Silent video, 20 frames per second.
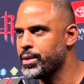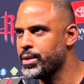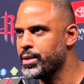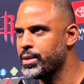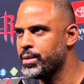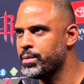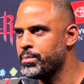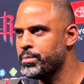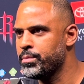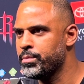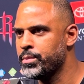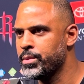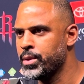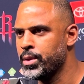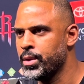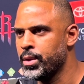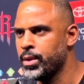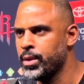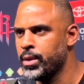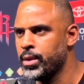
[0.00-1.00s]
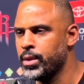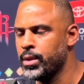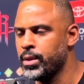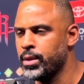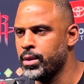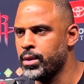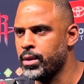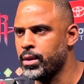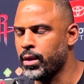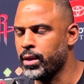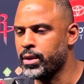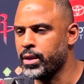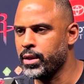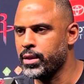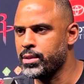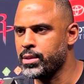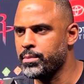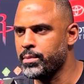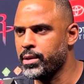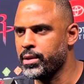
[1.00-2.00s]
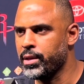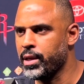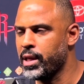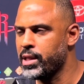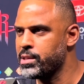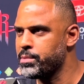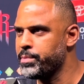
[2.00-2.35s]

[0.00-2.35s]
Um, you know, I think some other guys